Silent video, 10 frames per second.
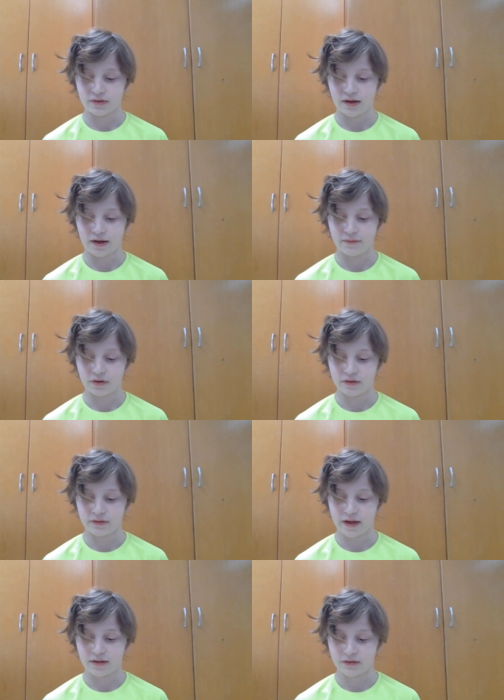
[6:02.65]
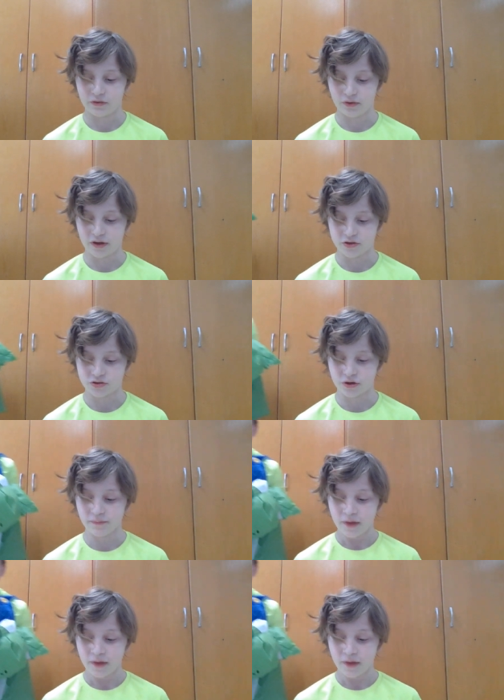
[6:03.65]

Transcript: have a, that little extra.